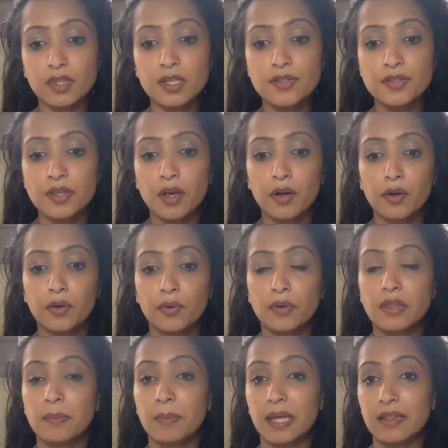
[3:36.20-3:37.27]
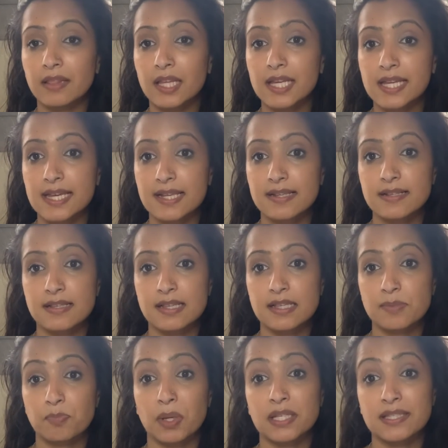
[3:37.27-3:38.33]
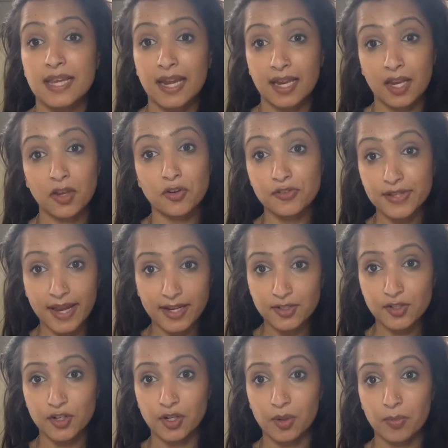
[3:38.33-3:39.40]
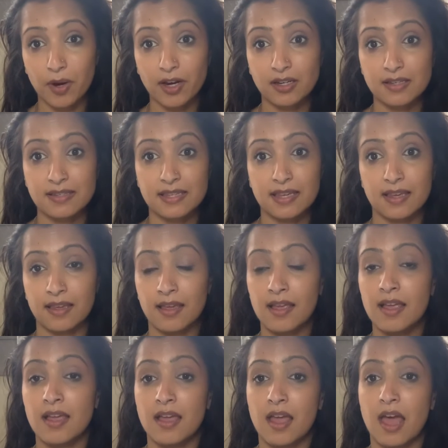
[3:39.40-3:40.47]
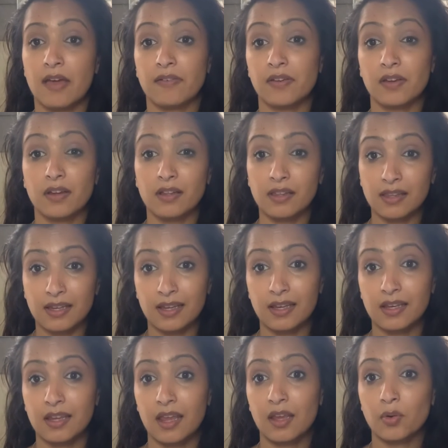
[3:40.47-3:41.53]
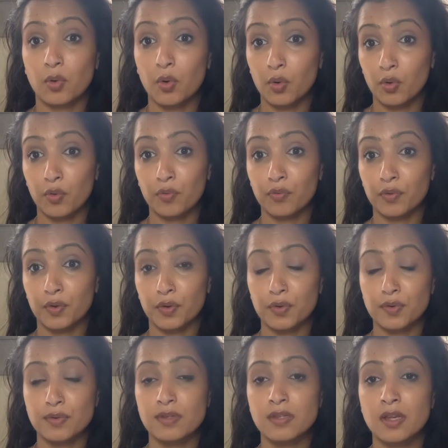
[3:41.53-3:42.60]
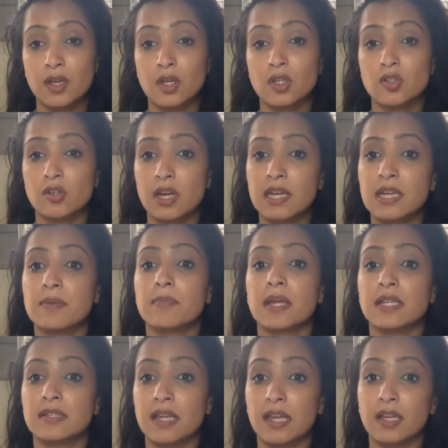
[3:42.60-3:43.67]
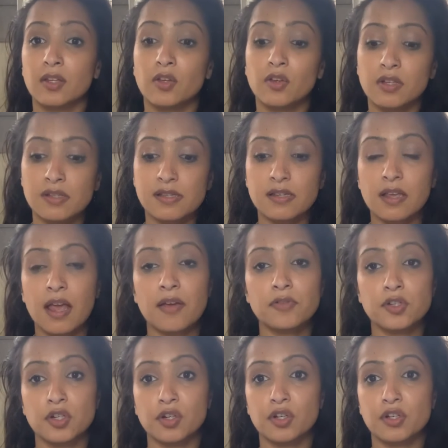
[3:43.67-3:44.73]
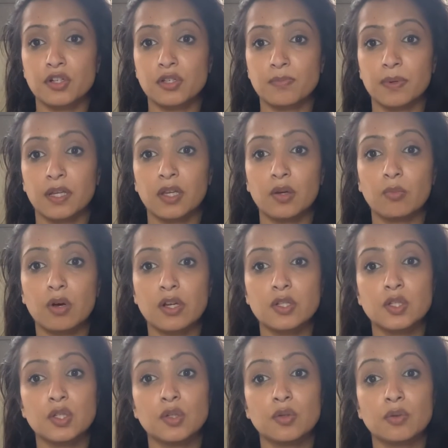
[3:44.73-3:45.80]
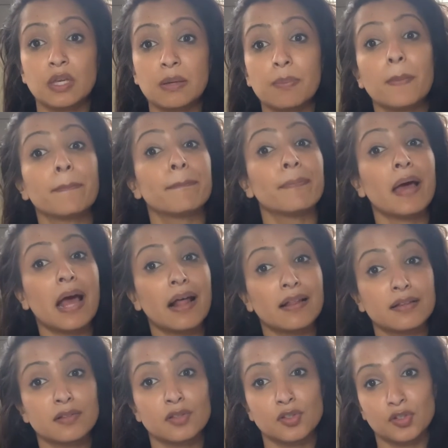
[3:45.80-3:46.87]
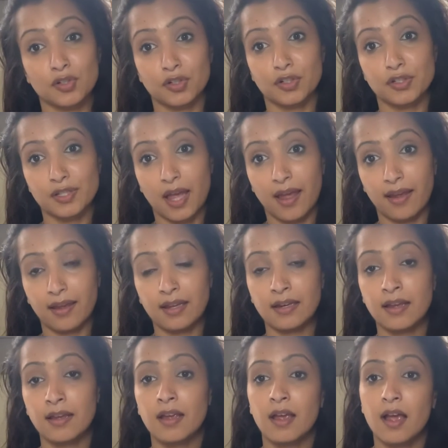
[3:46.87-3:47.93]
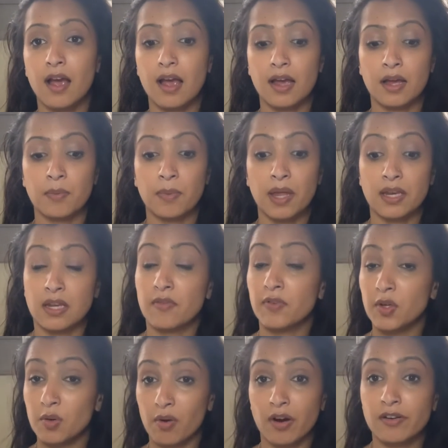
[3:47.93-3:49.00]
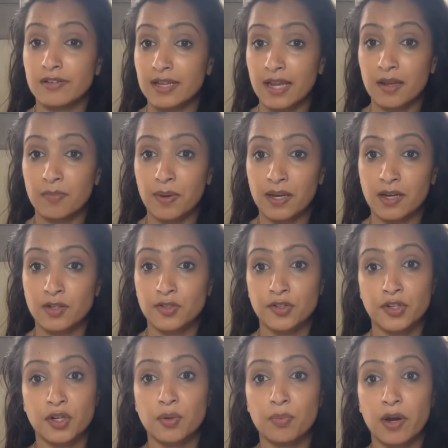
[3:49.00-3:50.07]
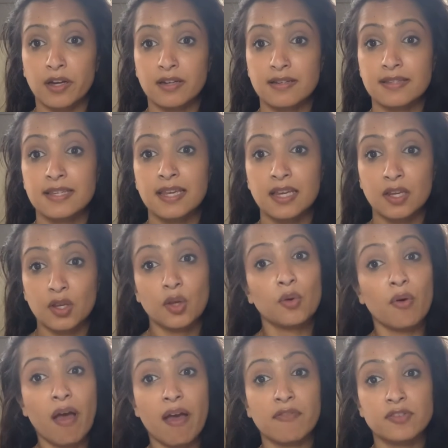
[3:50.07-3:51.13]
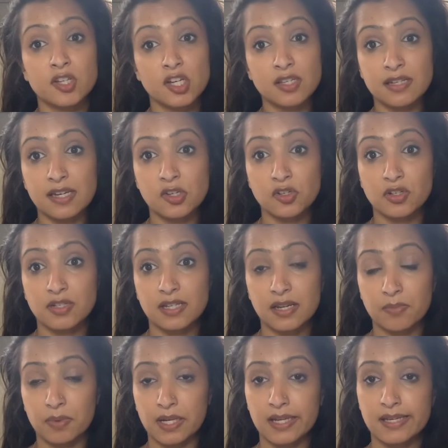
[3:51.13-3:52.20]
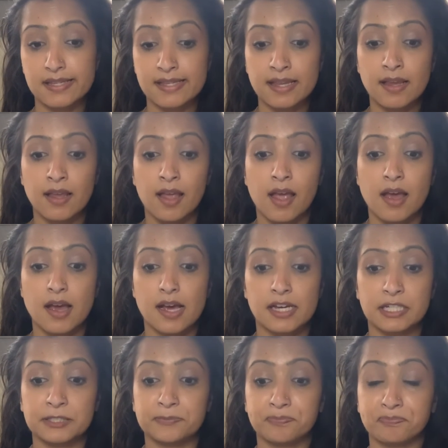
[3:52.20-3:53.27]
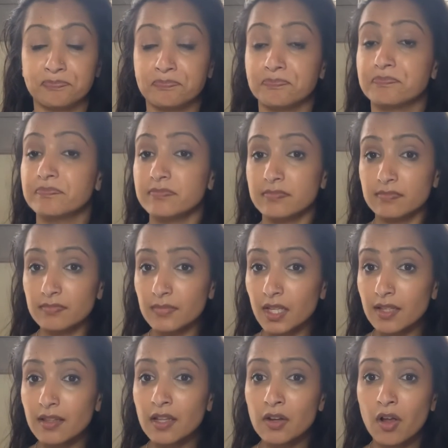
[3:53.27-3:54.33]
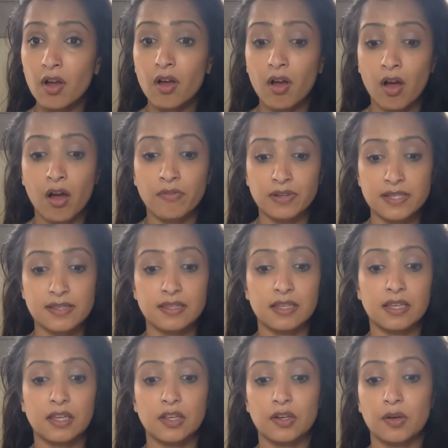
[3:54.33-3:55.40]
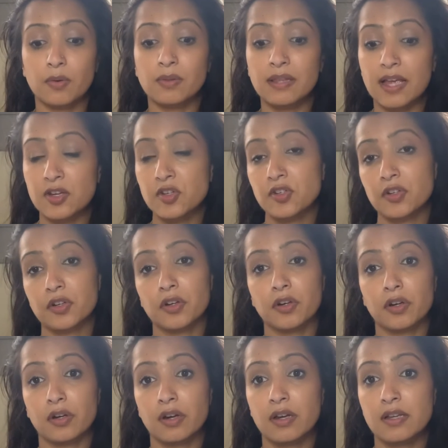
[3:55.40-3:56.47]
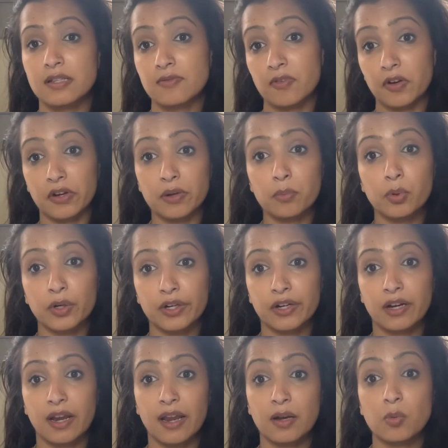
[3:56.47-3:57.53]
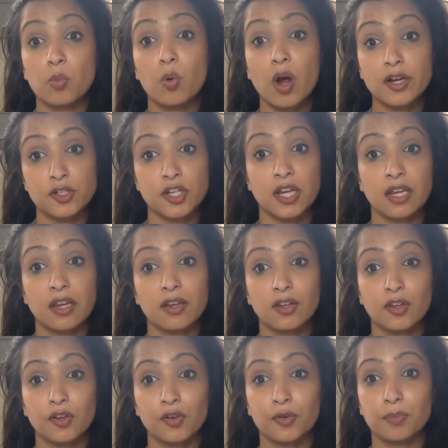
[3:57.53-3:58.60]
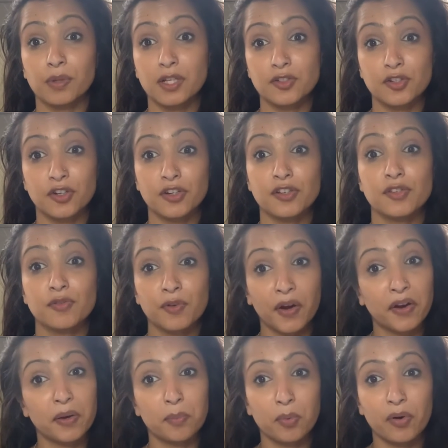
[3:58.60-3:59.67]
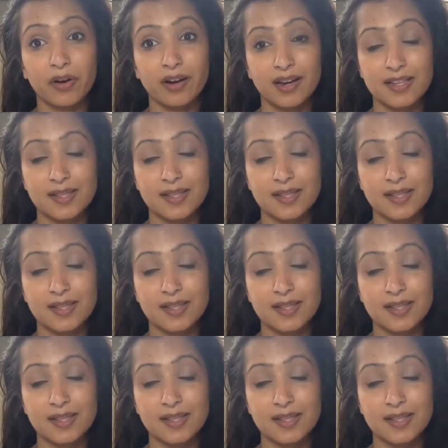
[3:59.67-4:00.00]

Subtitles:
So the main thing is maintaining your diet during your pregnancy, having clean and whole foods, trying to maintain, you can still have sugars, but you want to keep a balanced sugar diet. And if you are diabetic during your pregnancy and you have gestational diabetes, then obviously, less sugar is very important, and watching your blood sugar is very important as